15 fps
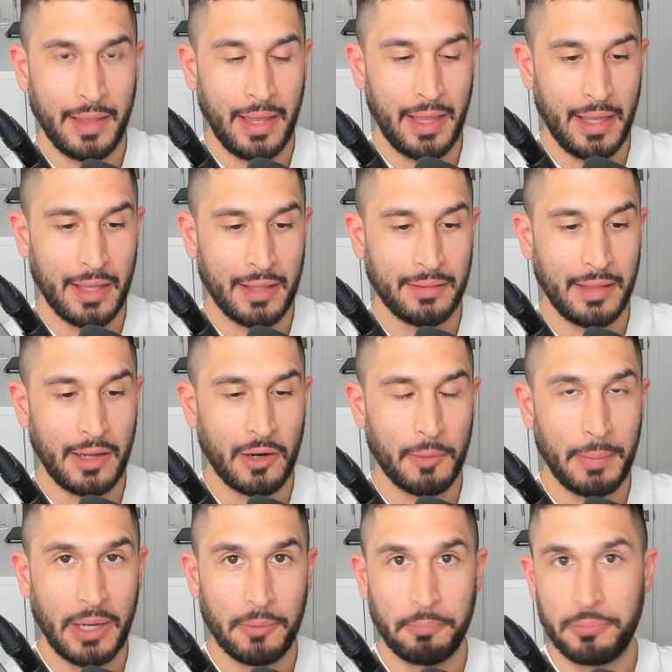And they are
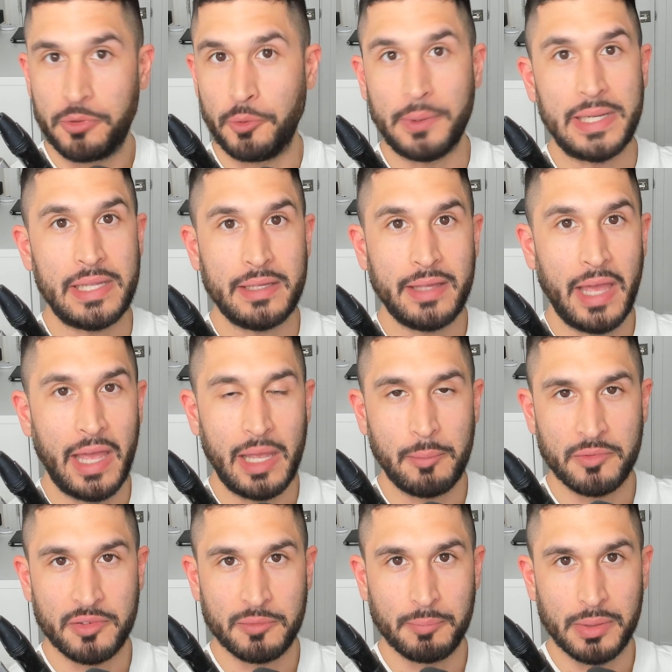about 3
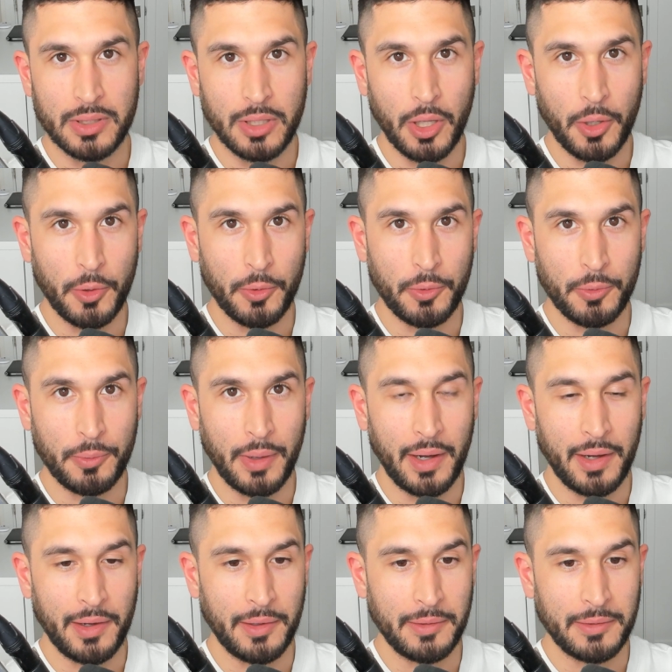games below
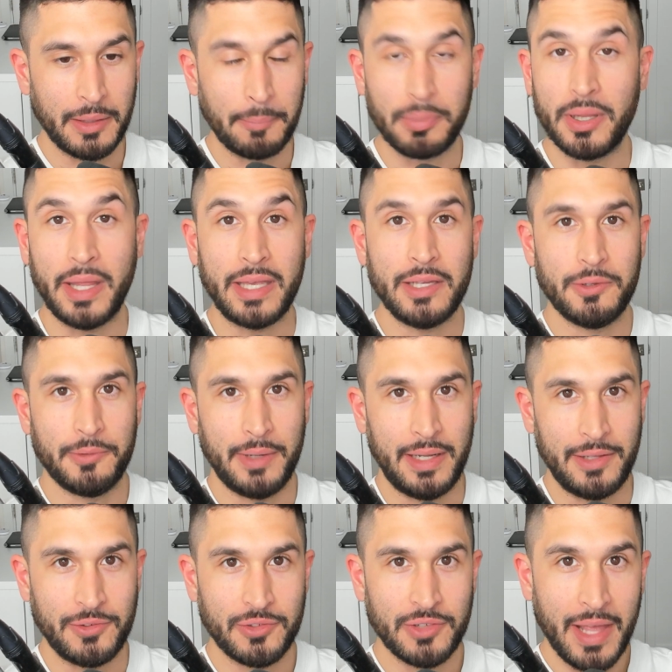the play-in
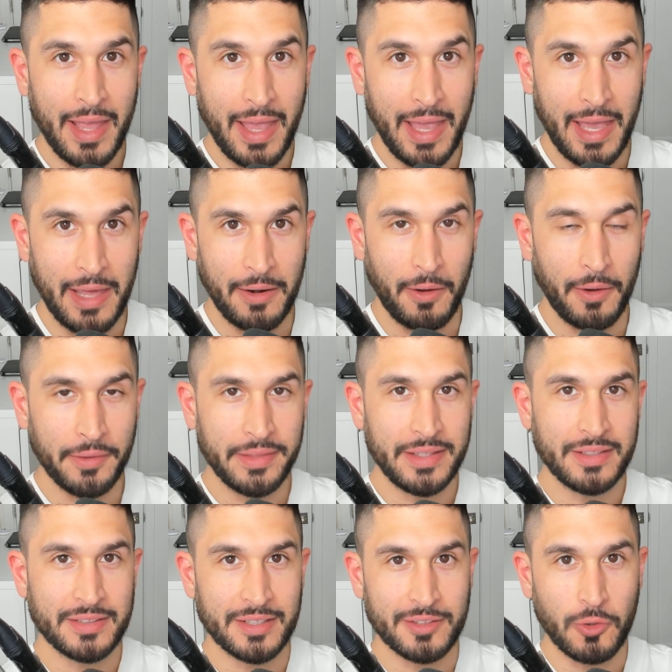range. And all
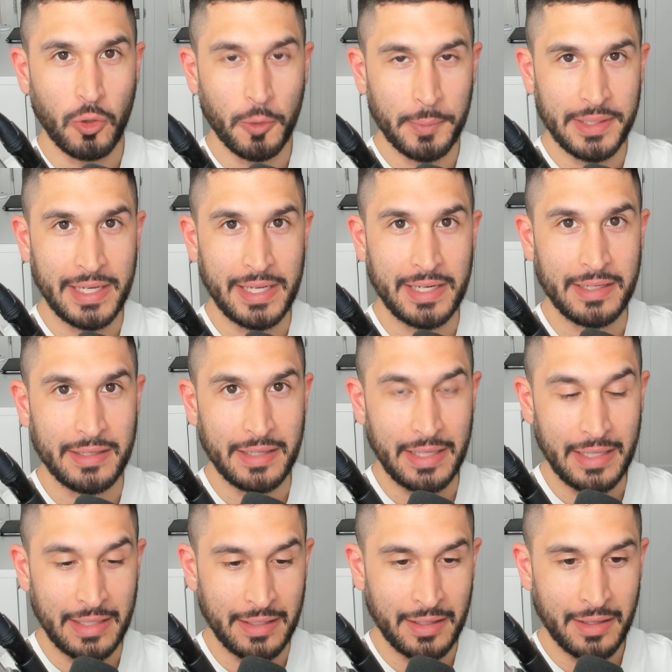this has culminated
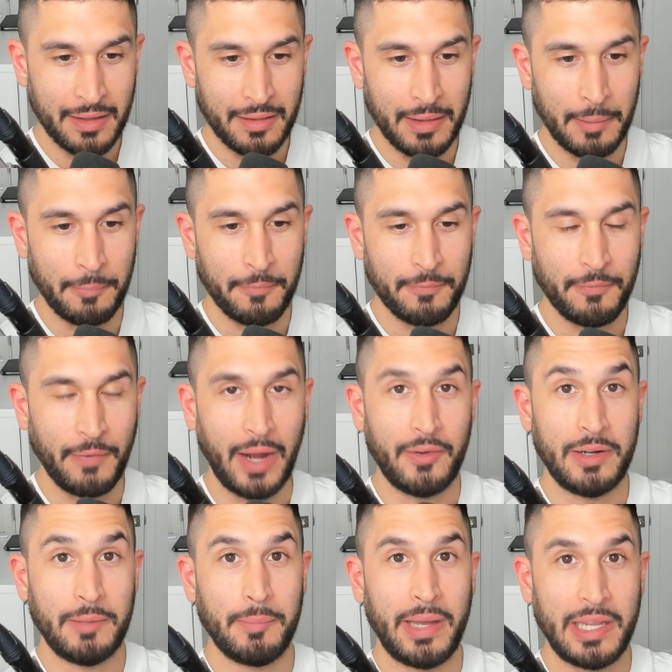in them
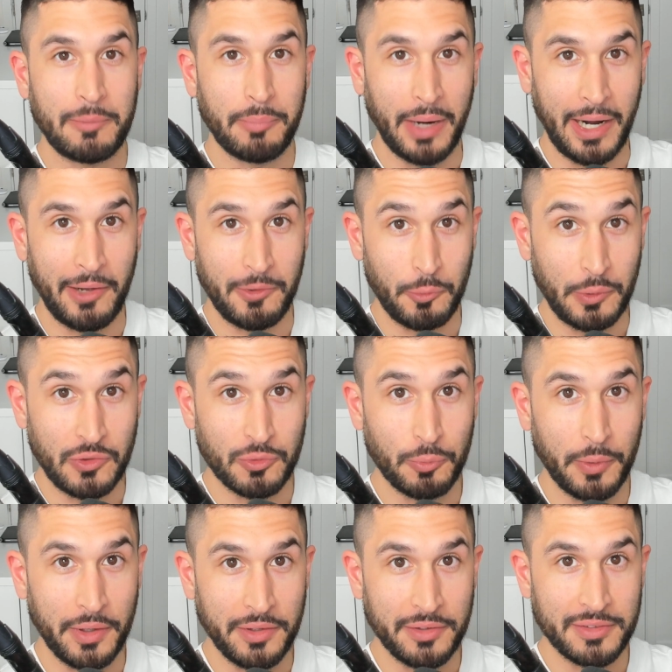firing Mike Brown, which
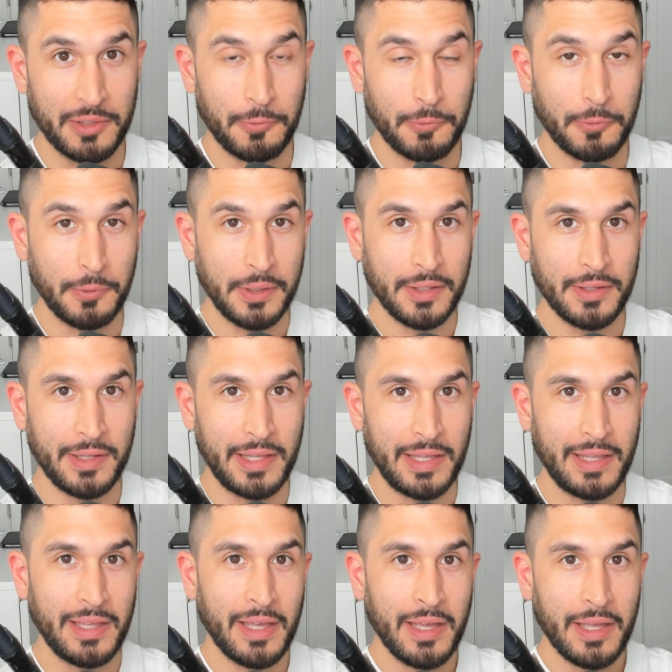was a
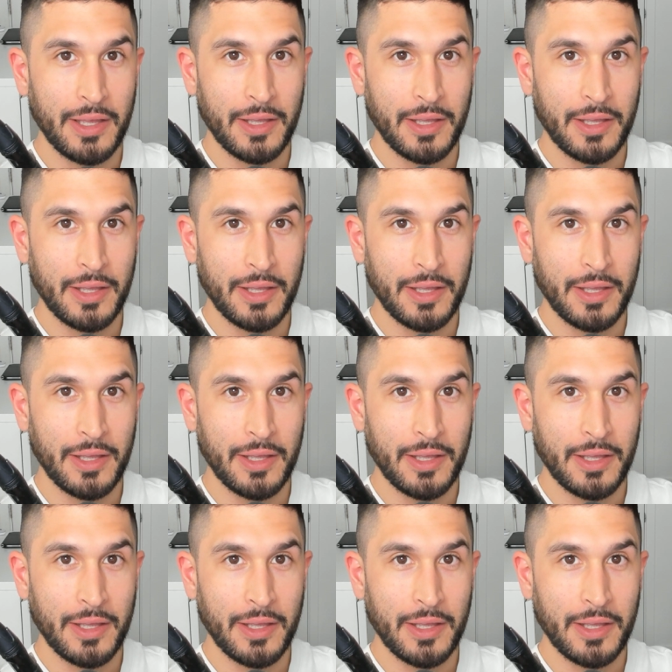really